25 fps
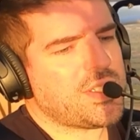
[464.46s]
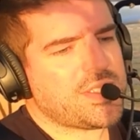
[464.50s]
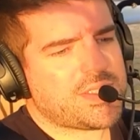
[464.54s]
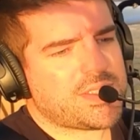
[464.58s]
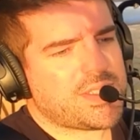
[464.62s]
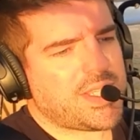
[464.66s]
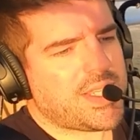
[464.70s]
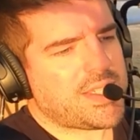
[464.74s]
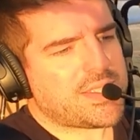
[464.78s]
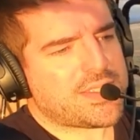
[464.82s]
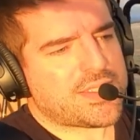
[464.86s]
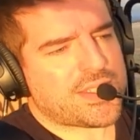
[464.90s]

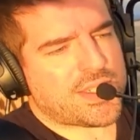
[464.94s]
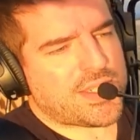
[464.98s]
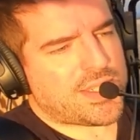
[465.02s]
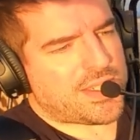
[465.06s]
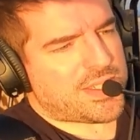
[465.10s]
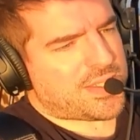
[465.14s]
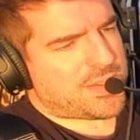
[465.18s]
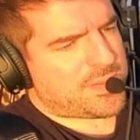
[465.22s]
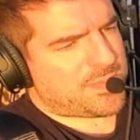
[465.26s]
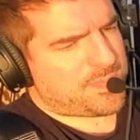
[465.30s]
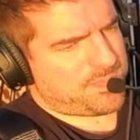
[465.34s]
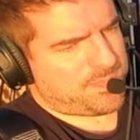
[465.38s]
just need
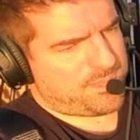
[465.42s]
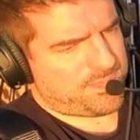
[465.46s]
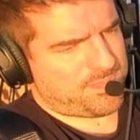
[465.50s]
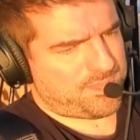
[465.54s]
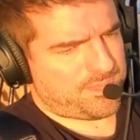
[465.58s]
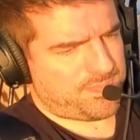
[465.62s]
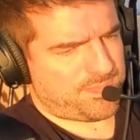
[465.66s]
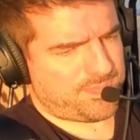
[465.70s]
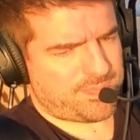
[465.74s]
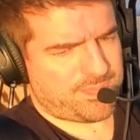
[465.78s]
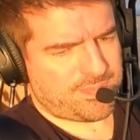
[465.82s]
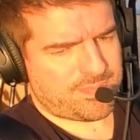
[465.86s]
to...
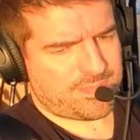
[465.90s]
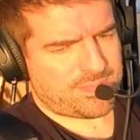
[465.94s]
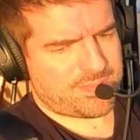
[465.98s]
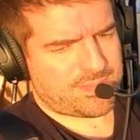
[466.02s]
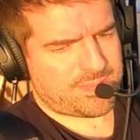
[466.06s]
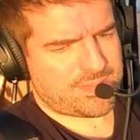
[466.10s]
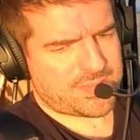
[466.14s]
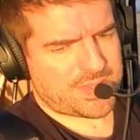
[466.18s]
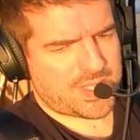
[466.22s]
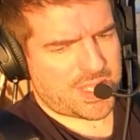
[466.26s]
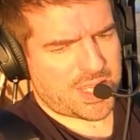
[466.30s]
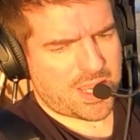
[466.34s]

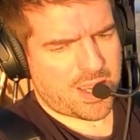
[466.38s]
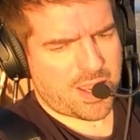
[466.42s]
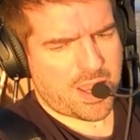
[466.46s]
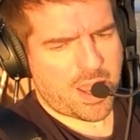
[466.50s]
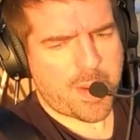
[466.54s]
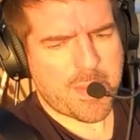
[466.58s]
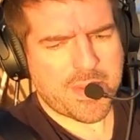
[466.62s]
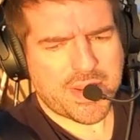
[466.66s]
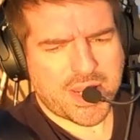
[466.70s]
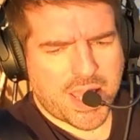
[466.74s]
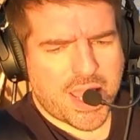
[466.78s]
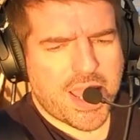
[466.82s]

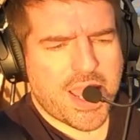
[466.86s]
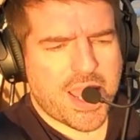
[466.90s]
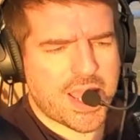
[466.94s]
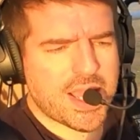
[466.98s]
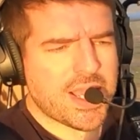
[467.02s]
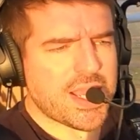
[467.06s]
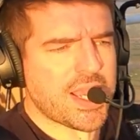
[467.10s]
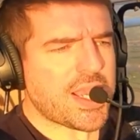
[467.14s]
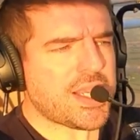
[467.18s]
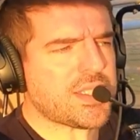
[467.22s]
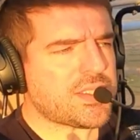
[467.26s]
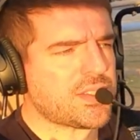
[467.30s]
I mean,
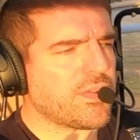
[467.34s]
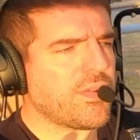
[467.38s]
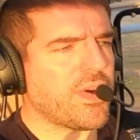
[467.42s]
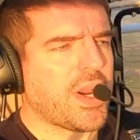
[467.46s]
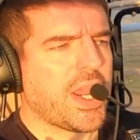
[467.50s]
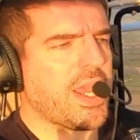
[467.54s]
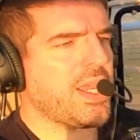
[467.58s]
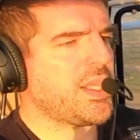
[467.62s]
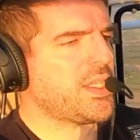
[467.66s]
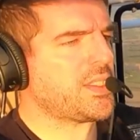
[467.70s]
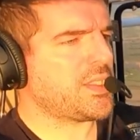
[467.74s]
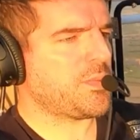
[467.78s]
it, it's
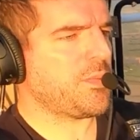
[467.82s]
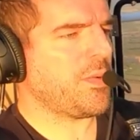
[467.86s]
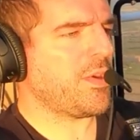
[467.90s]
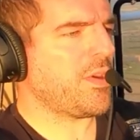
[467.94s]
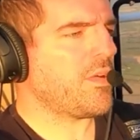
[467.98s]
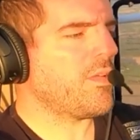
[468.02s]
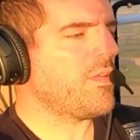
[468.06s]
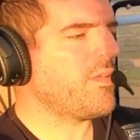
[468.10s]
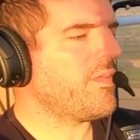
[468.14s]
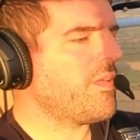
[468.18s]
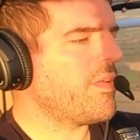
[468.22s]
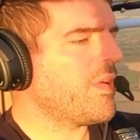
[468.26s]
alright, it's
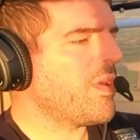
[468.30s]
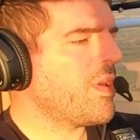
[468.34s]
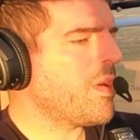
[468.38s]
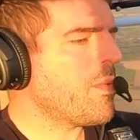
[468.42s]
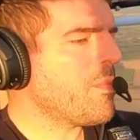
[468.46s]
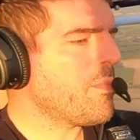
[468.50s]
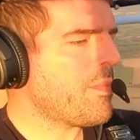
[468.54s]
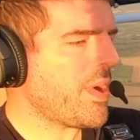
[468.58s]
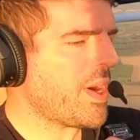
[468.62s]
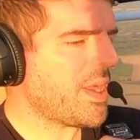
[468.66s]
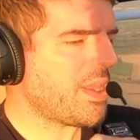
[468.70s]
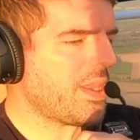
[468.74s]
smooth,
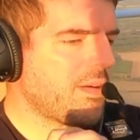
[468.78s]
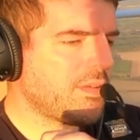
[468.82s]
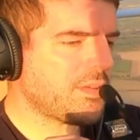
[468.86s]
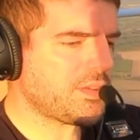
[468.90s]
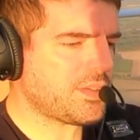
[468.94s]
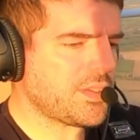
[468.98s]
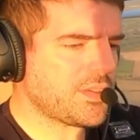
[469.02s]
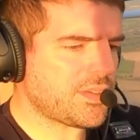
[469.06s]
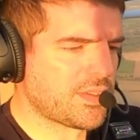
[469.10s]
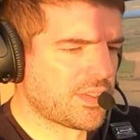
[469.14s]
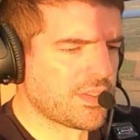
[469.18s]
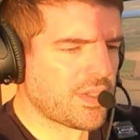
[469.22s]
but
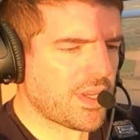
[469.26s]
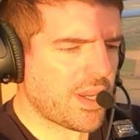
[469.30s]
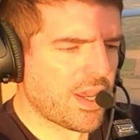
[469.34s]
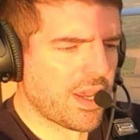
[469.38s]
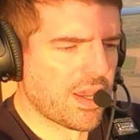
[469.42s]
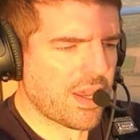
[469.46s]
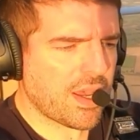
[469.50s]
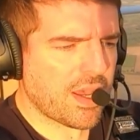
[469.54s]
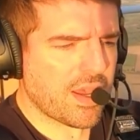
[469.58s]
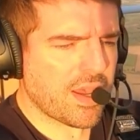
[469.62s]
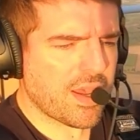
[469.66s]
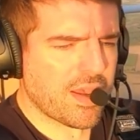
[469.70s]
there was just a,
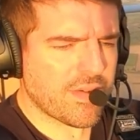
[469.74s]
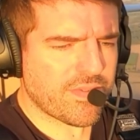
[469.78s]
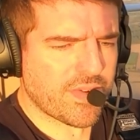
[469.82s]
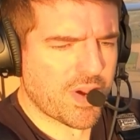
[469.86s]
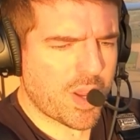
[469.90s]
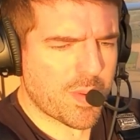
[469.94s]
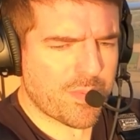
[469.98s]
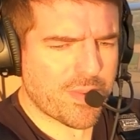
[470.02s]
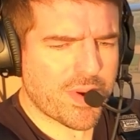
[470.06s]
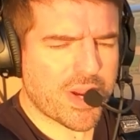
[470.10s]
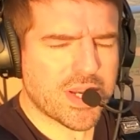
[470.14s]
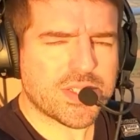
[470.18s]
a, a,
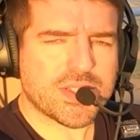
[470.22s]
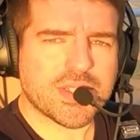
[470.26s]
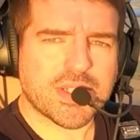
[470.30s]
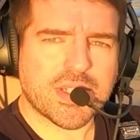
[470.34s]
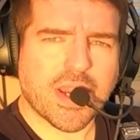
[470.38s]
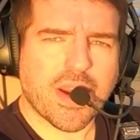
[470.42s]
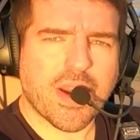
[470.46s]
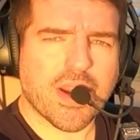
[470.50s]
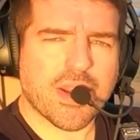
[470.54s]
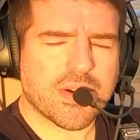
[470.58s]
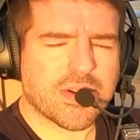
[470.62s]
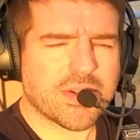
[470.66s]

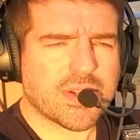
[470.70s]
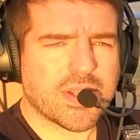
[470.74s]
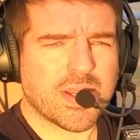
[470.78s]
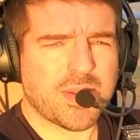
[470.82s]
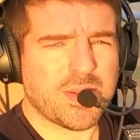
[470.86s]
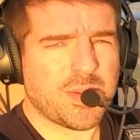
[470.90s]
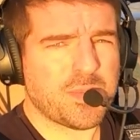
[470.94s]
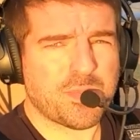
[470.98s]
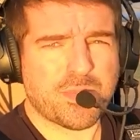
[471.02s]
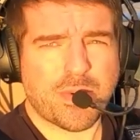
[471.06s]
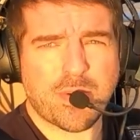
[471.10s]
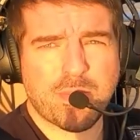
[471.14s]
vibration going
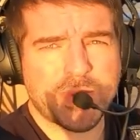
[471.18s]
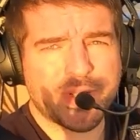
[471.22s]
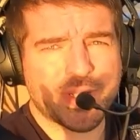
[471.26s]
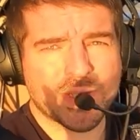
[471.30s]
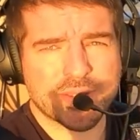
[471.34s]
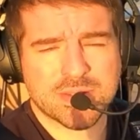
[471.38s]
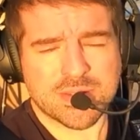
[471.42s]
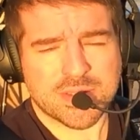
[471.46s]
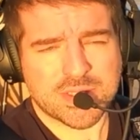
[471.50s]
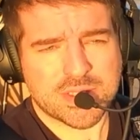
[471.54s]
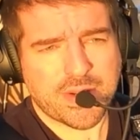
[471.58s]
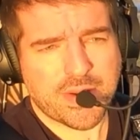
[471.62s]
on. It
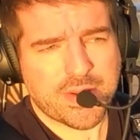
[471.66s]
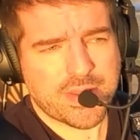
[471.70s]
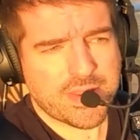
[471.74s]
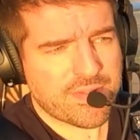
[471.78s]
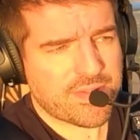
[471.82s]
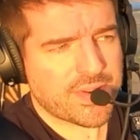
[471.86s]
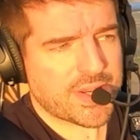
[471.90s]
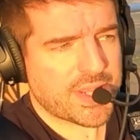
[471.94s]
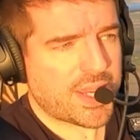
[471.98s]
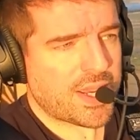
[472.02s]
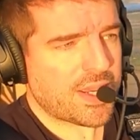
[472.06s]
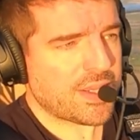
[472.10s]
probably doesn't show
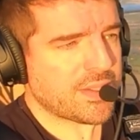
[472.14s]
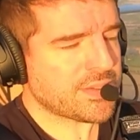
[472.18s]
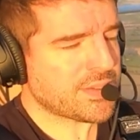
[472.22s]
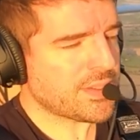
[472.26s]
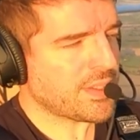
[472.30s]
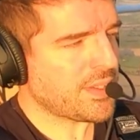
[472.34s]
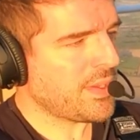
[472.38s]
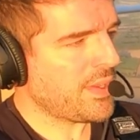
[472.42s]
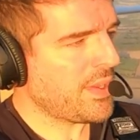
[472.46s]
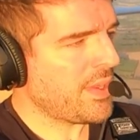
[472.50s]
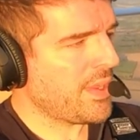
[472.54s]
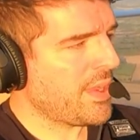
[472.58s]
in the
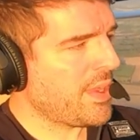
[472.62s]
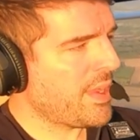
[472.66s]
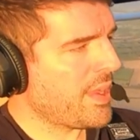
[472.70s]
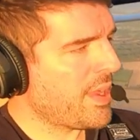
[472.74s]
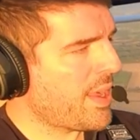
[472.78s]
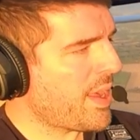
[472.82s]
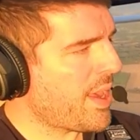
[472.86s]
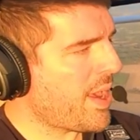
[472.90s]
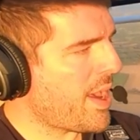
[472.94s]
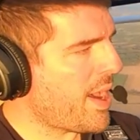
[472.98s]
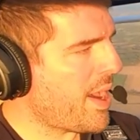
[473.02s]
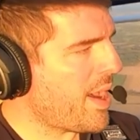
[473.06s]
videos.
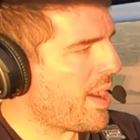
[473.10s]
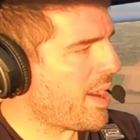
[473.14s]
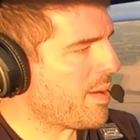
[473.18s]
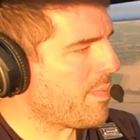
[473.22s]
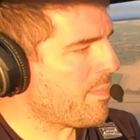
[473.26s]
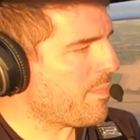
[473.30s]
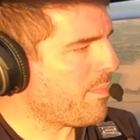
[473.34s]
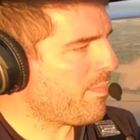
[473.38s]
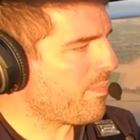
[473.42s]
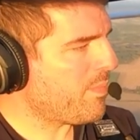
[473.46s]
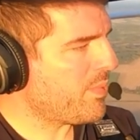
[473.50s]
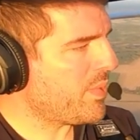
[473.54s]

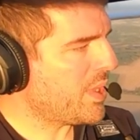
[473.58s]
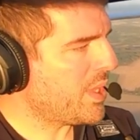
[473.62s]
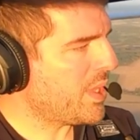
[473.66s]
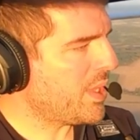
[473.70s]
Um,